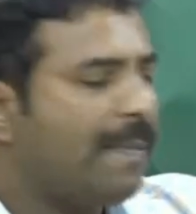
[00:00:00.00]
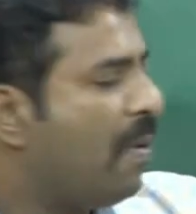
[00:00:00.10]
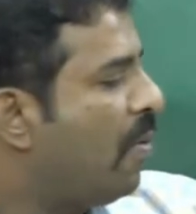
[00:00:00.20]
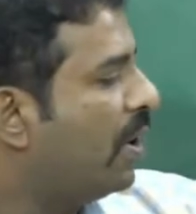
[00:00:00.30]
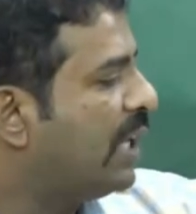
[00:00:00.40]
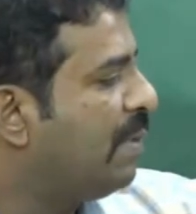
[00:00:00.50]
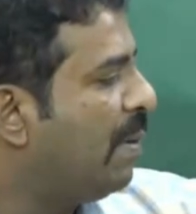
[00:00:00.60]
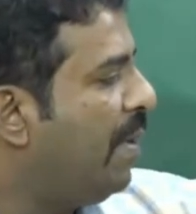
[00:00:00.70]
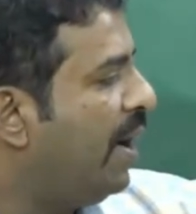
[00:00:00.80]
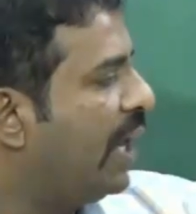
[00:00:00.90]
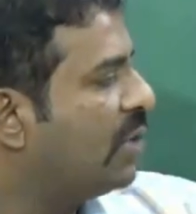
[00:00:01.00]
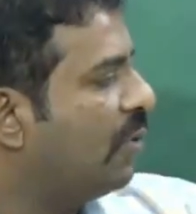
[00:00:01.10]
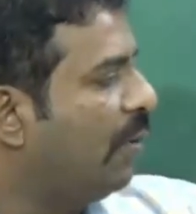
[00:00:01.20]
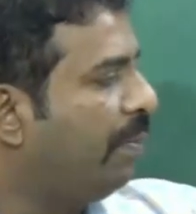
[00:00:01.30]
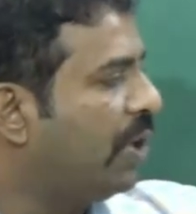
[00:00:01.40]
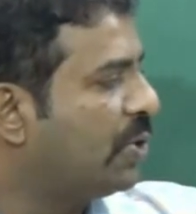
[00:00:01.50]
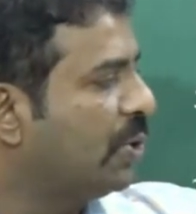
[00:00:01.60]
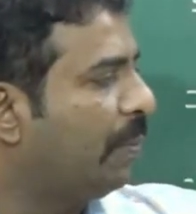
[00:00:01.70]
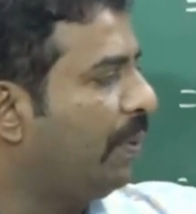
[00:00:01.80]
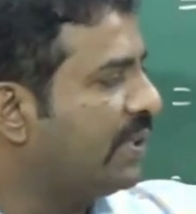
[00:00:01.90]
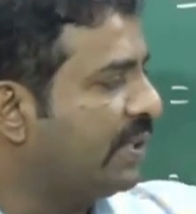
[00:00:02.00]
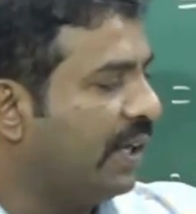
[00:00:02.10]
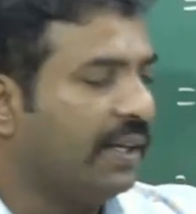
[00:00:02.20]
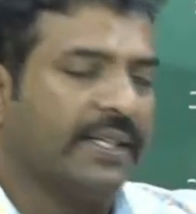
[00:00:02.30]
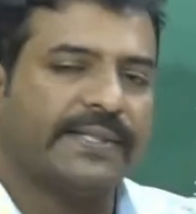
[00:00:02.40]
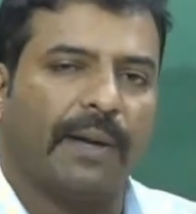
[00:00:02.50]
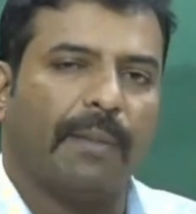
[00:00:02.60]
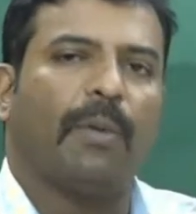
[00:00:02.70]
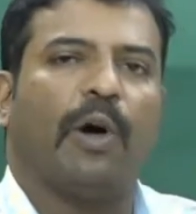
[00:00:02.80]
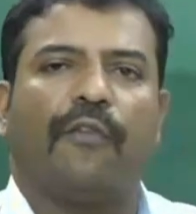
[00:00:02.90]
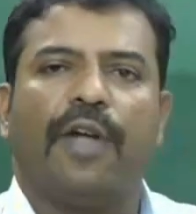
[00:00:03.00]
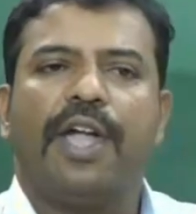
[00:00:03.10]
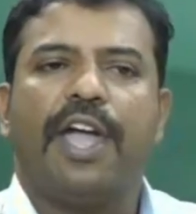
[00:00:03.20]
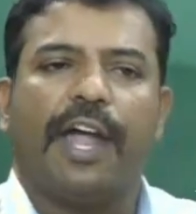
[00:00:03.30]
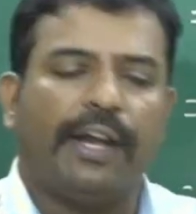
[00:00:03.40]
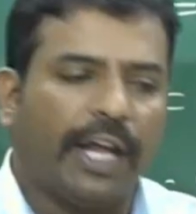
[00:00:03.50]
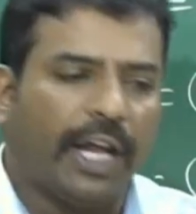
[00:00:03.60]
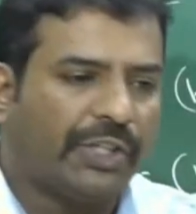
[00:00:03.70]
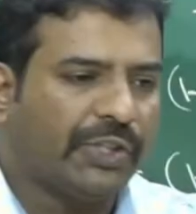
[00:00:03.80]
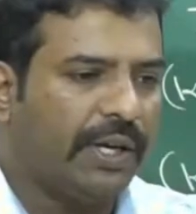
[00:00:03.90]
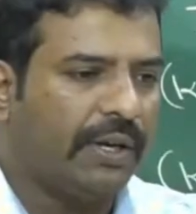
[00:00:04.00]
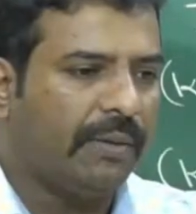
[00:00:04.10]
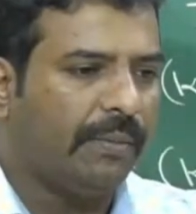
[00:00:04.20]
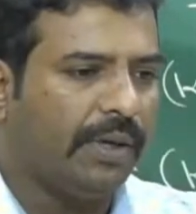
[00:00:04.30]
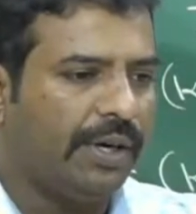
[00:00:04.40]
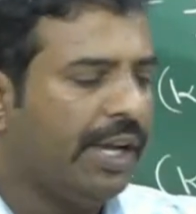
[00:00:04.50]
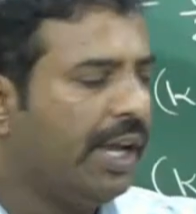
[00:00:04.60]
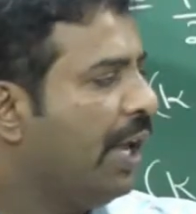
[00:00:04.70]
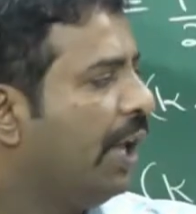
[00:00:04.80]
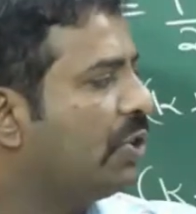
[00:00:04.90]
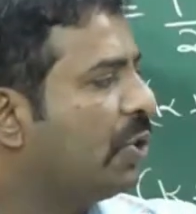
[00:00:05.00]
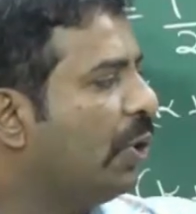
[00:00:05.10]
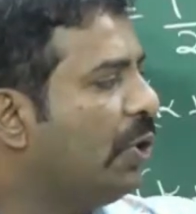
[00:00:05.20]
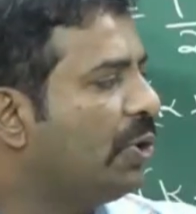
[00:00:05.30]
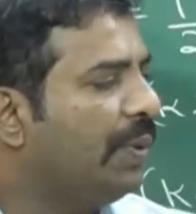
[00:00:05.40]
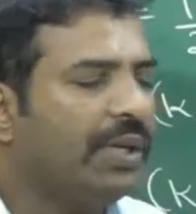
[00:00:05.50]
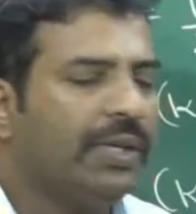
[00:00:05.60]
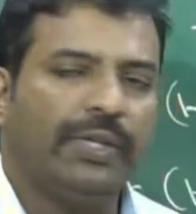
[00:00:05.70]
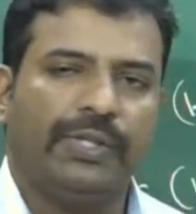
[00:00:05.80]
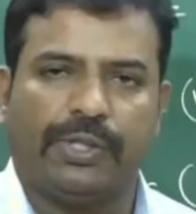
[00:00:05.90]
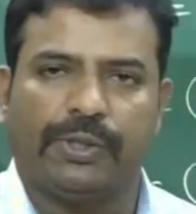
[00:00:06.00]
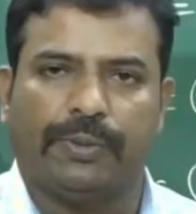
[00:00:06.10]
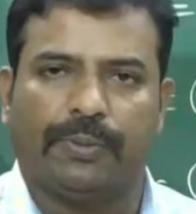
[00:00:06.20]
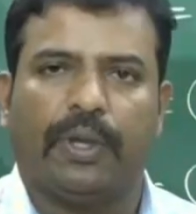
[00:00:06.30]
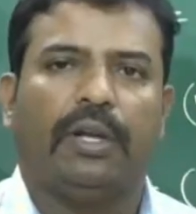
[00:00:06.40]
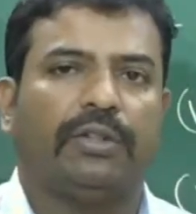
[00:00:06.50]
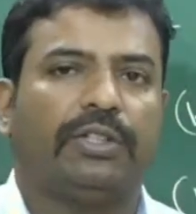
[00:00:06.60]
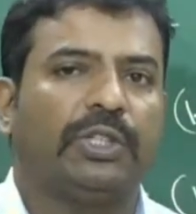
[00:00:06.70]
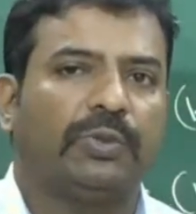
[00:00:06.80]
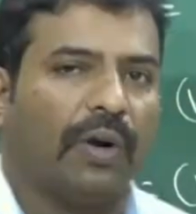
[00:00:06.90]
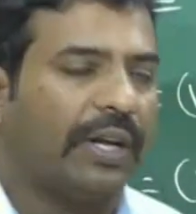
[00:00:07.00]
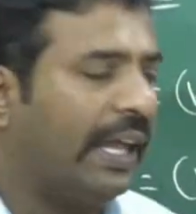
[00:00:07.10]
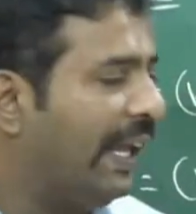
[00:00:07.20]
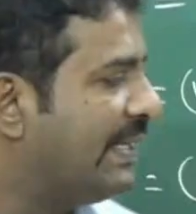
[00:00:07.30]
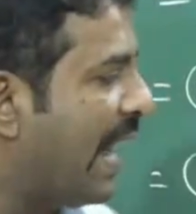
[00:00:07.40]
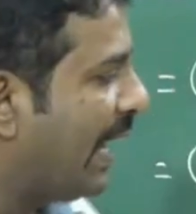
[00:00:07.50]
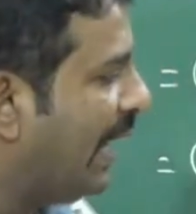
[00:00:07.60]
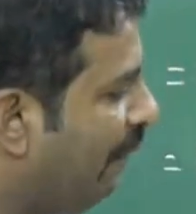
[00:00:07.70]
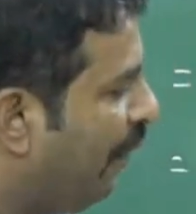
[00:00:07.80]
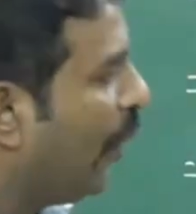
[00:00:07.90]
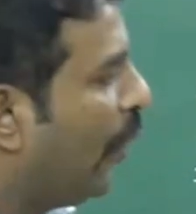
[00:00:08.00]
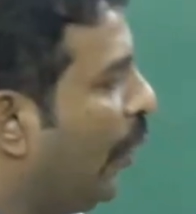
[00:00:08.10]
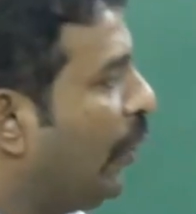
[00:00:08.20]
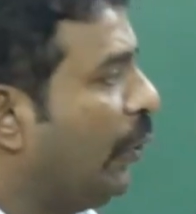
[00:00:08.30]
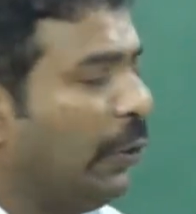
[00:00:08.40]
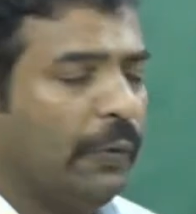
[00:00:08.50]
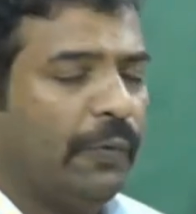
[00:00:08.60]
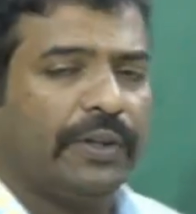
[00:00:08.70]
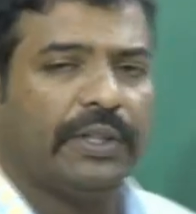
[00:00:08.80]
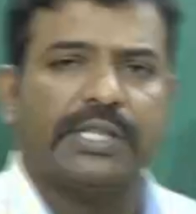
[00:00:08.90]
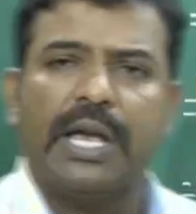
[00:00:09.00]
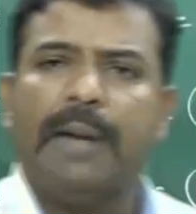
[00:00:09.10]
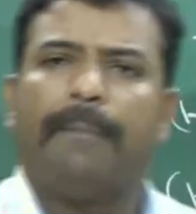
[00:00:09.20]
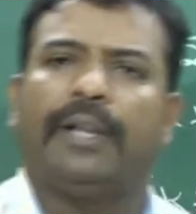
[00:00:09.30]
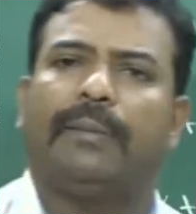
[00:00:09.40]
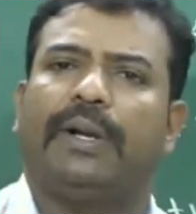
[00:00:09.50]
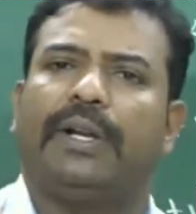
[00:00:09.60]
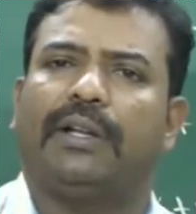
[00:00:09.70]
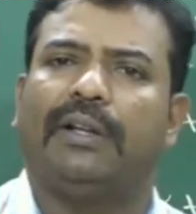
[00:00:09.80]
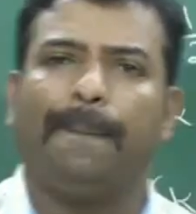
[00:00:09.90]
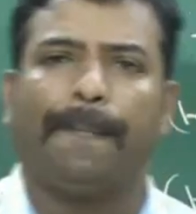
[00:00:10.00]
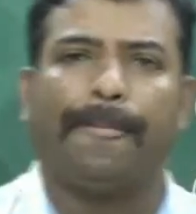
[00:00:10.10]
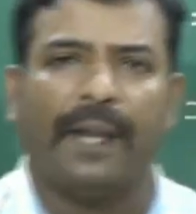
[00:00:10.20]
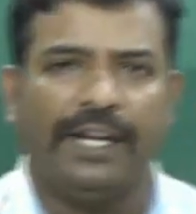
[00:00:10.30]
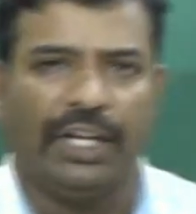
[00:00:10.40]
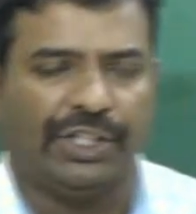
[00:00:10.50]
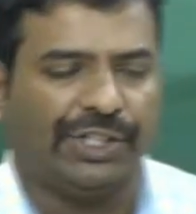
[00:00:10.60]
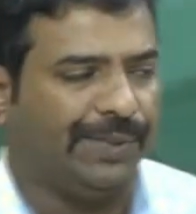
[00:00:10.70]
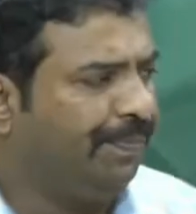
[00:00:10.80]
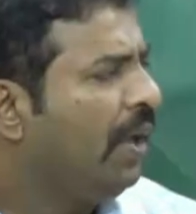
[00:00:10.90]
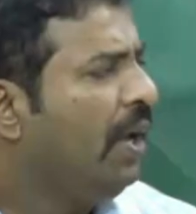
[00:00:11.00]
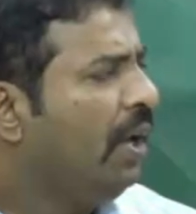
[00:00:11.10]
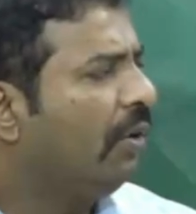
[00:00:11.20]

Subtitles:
as 1 plus 2 plus 3, that is sum of n natural number, is going to be true. This is what exactly we are going to do with this mathematical induction.